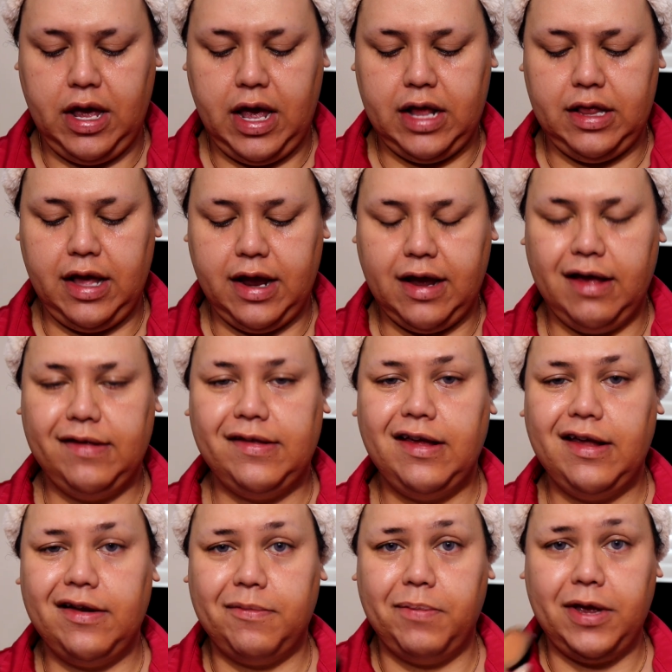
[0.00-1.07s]
And like I
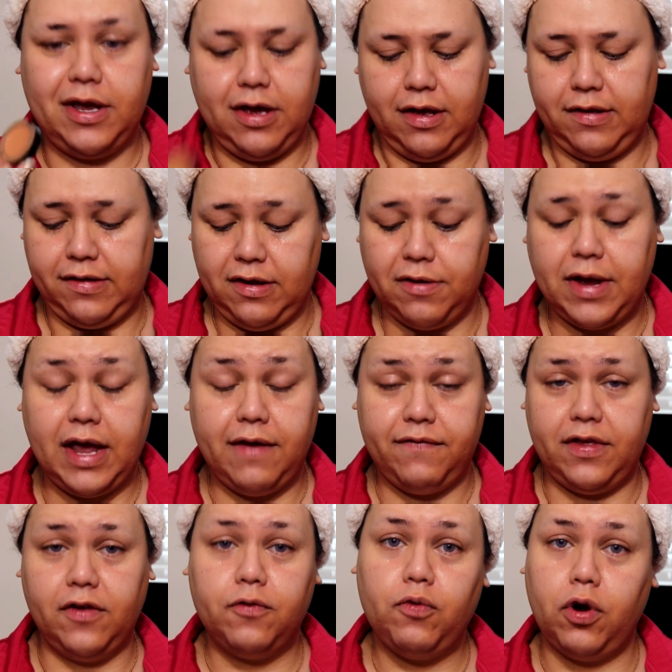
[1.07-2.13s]
said, because, okay,
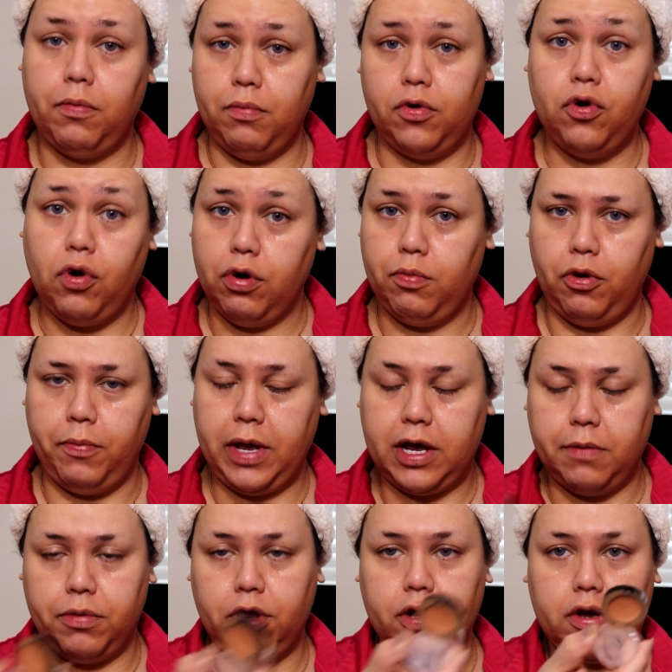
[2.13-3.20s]
if this were a normal
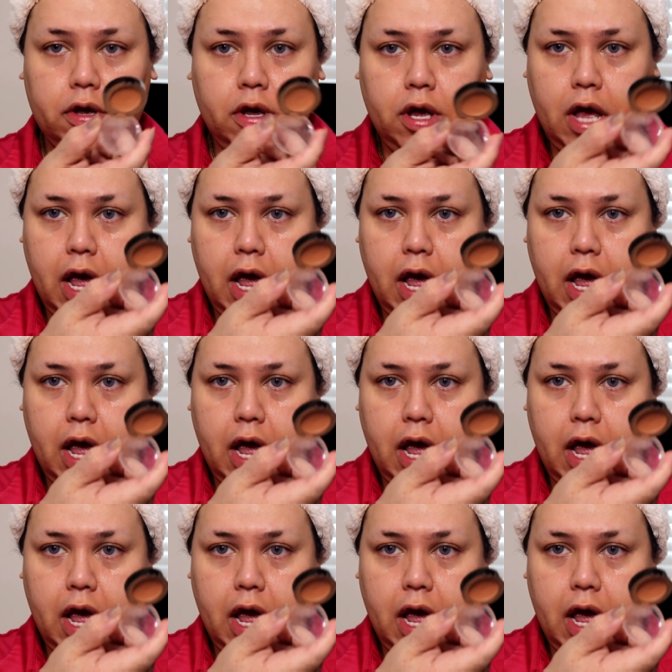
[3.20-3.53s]
makeup look,